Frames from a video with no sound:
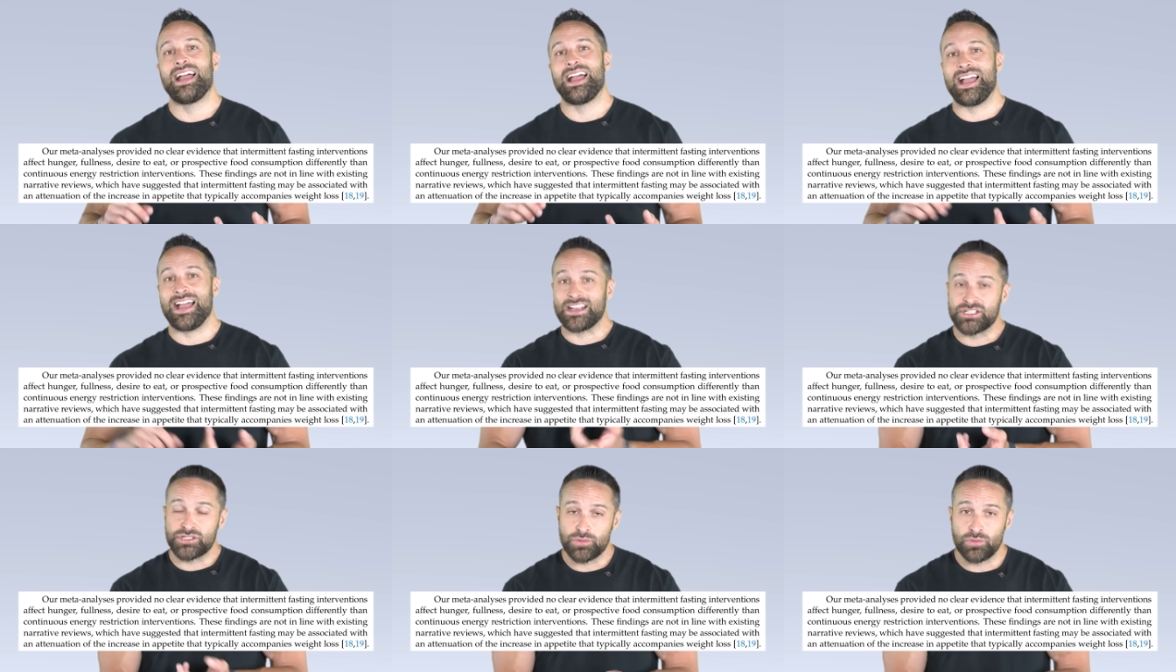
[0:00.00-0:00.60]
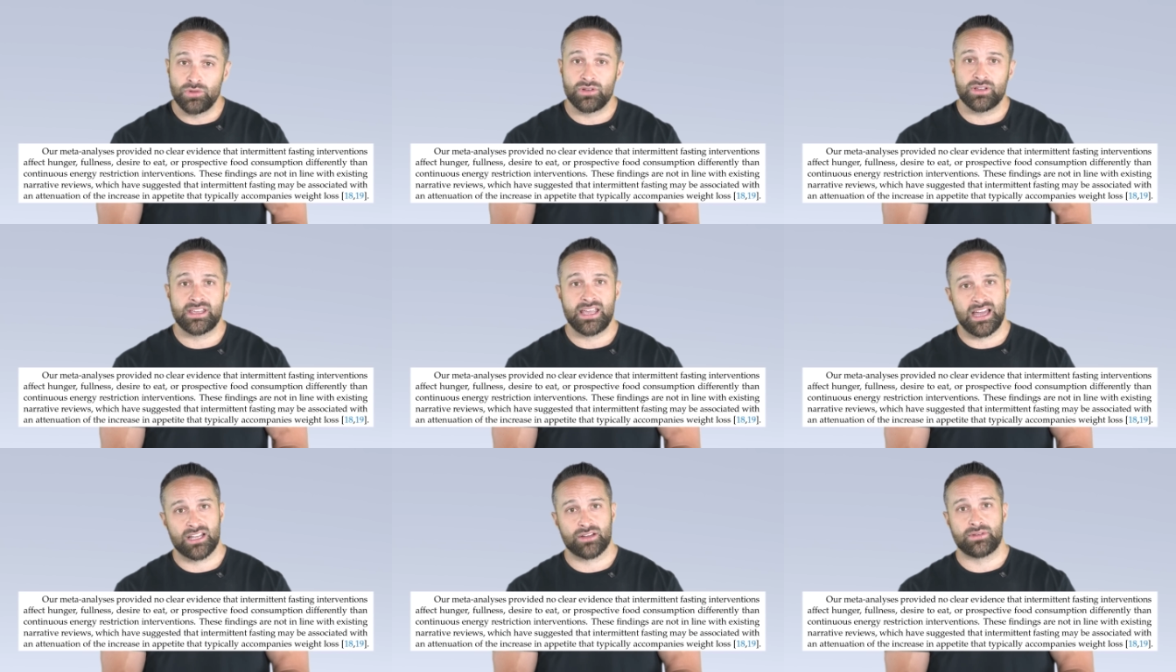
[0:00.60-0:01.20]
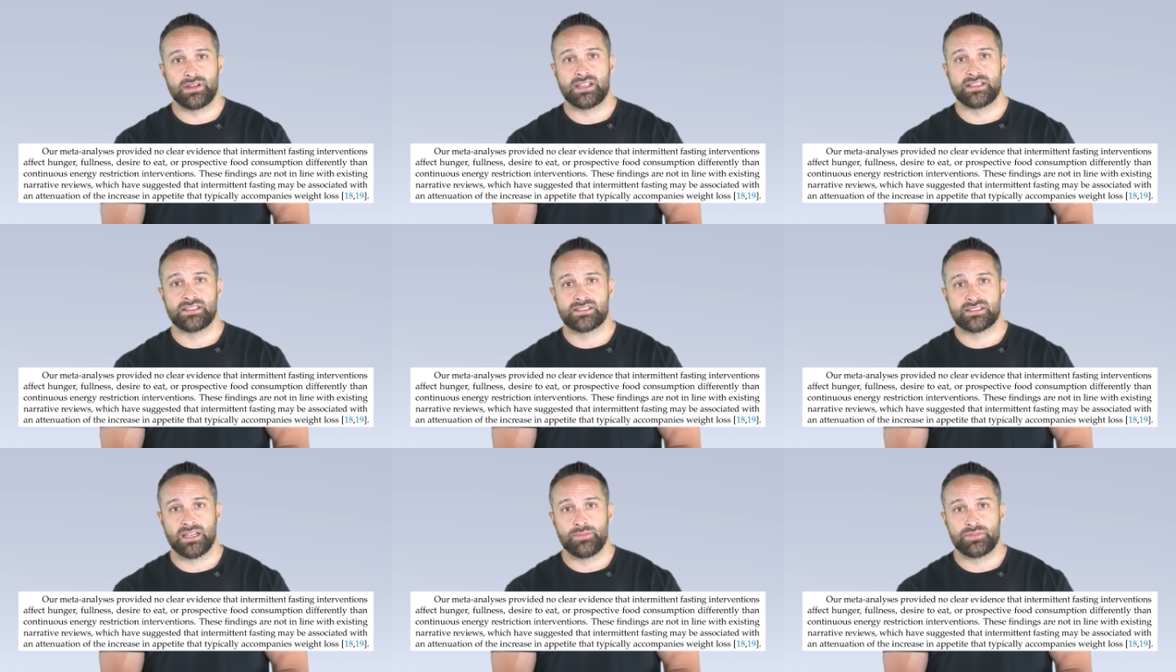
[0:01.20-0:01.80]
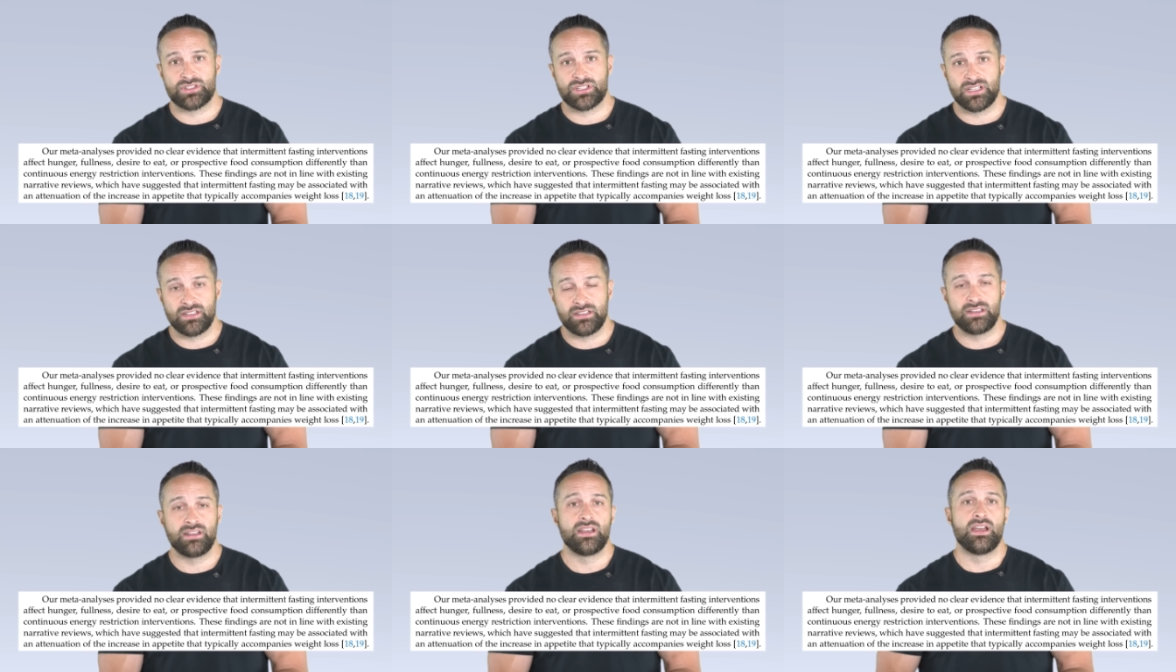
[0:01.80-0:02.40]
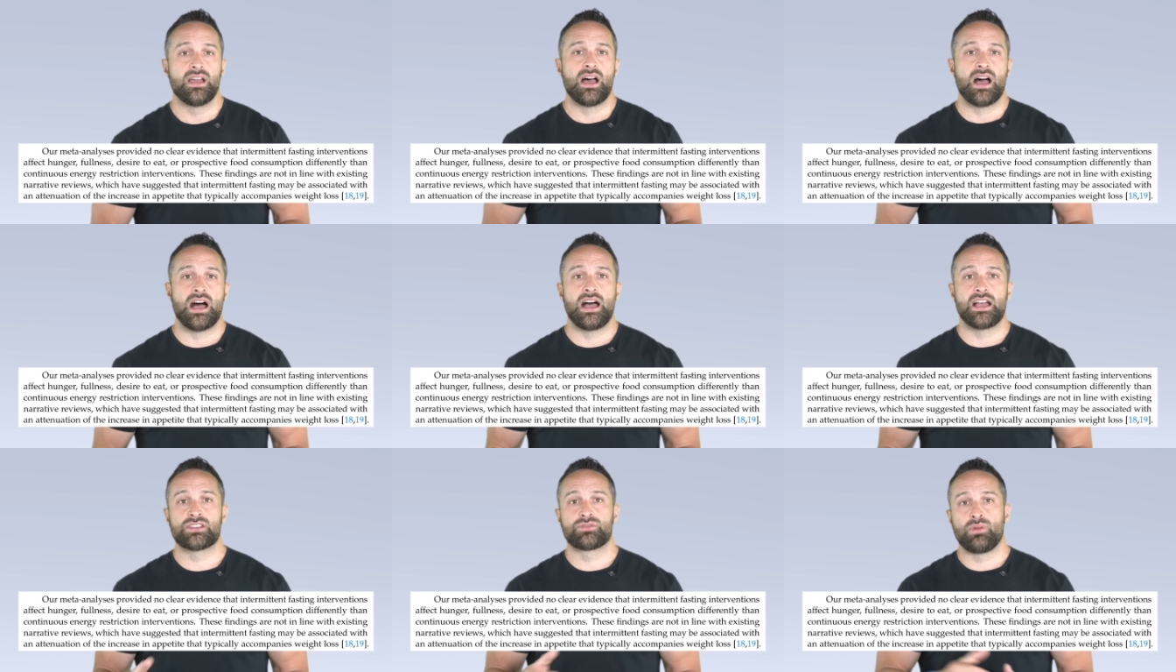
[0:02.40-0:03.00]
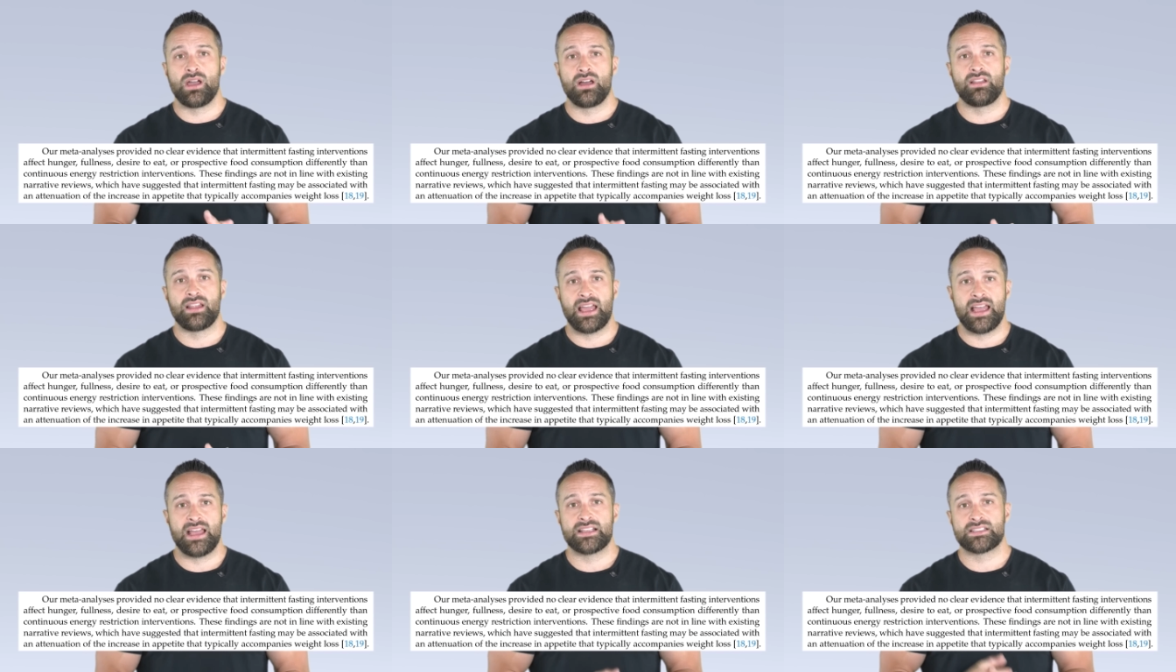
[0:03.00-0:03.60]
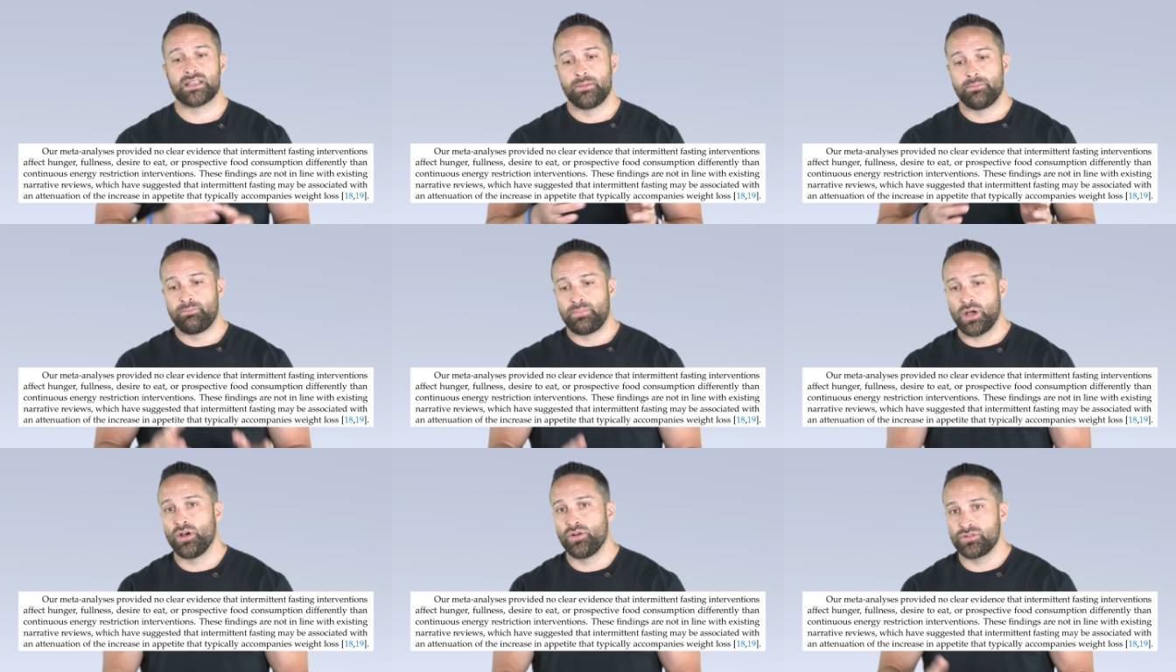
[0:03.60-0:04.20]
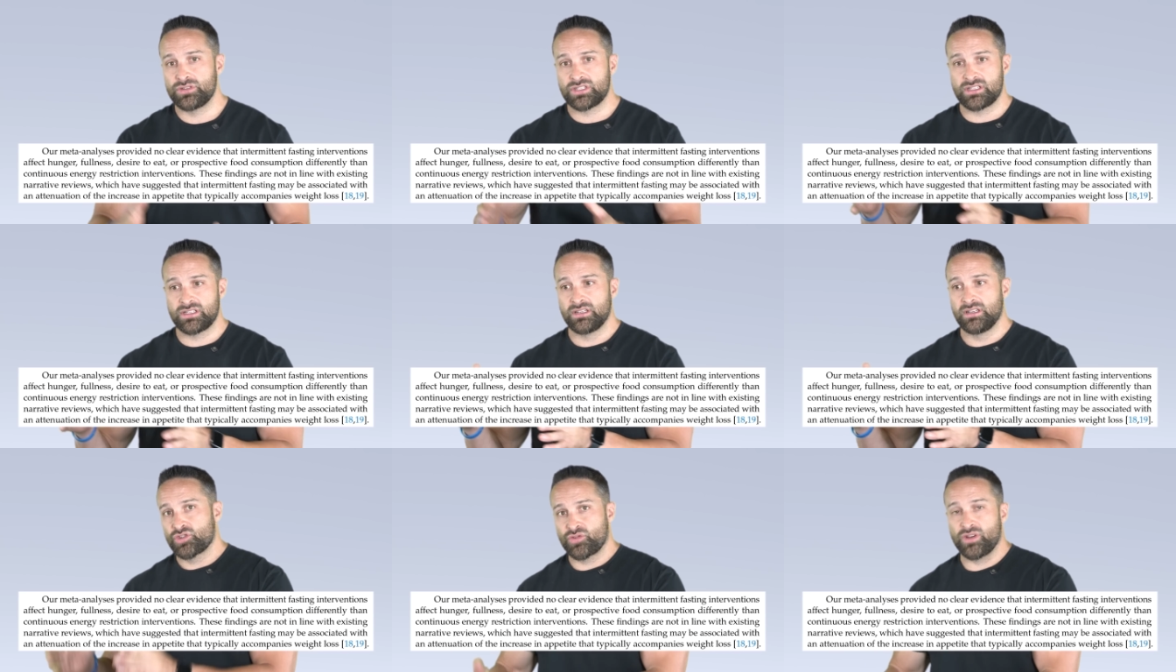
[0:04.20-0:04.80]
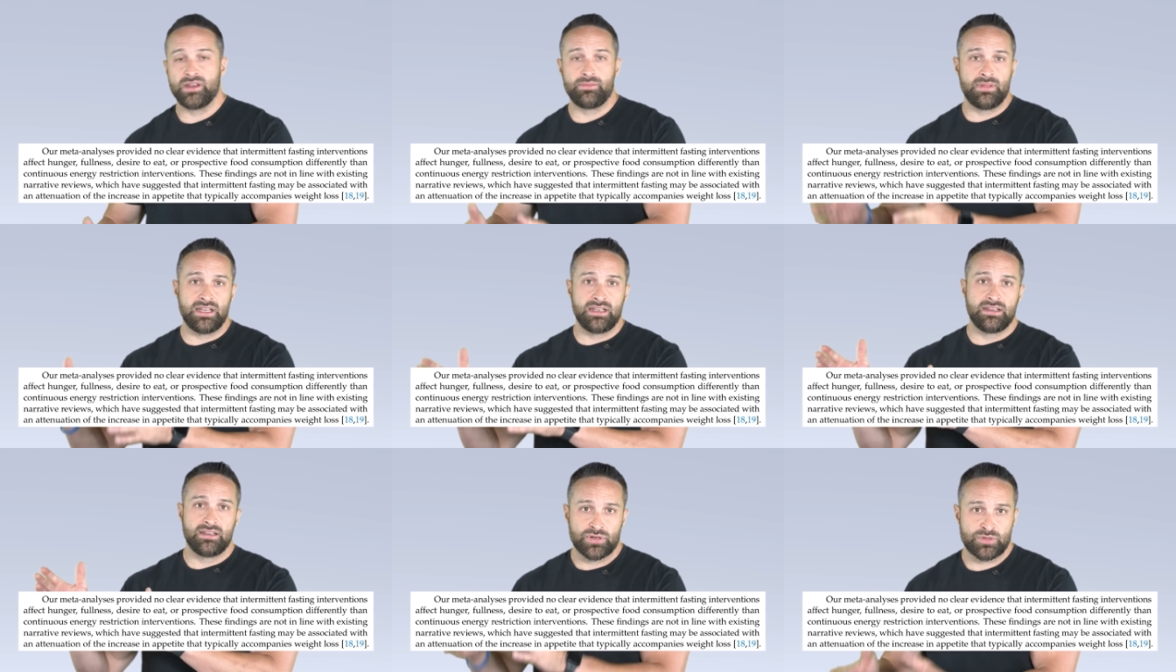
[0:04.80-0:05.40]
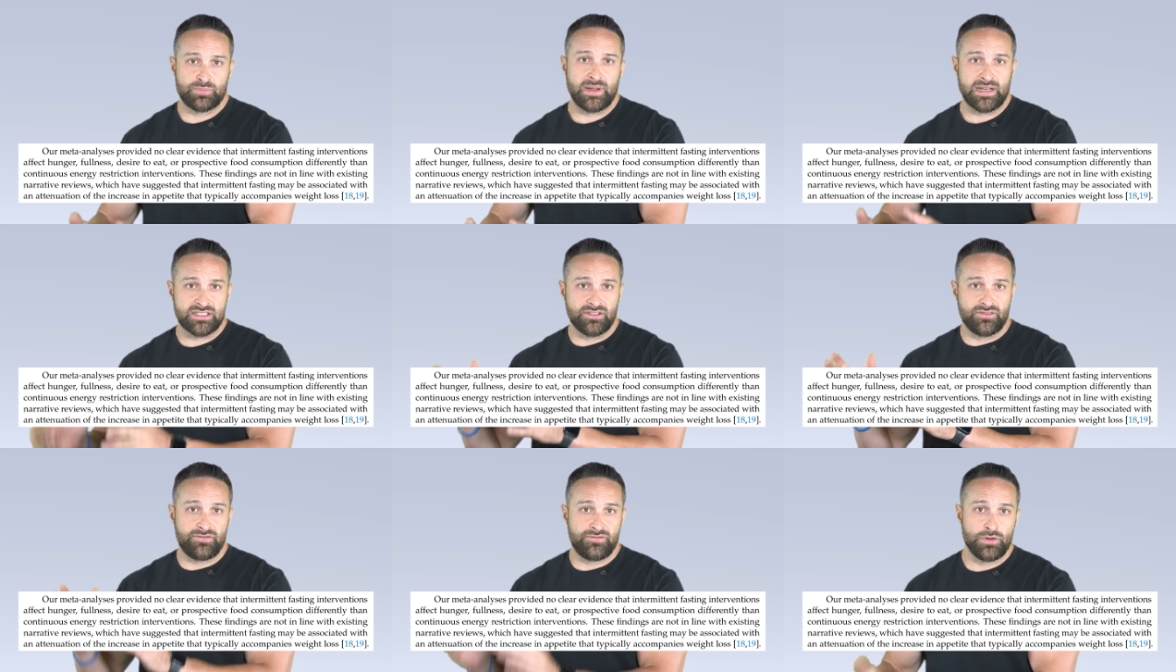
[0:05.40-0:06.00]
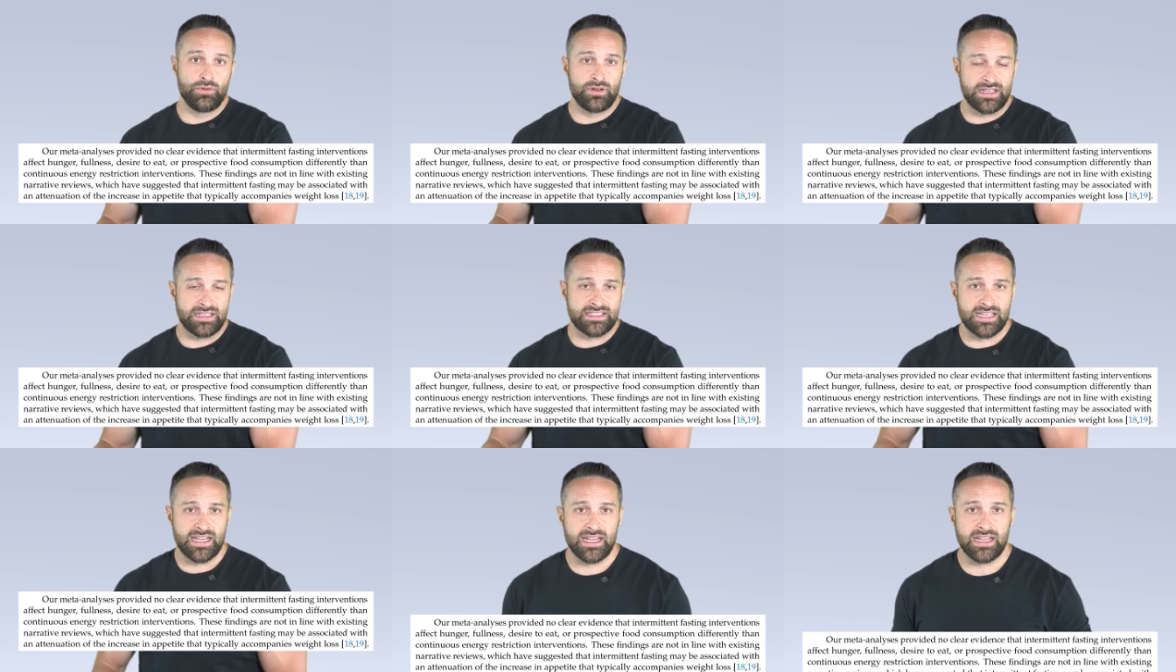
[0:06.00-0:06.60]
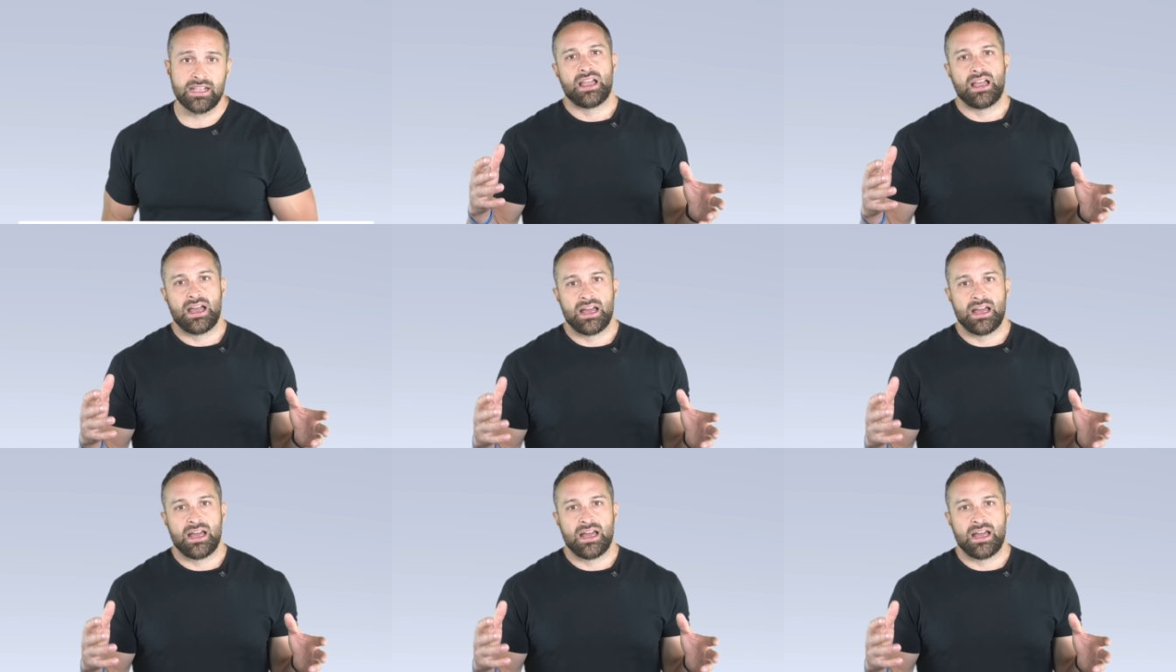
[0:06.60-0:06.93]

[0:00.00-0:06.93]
actual calorie consumption, uh, as well as post-treatment prospective food intake.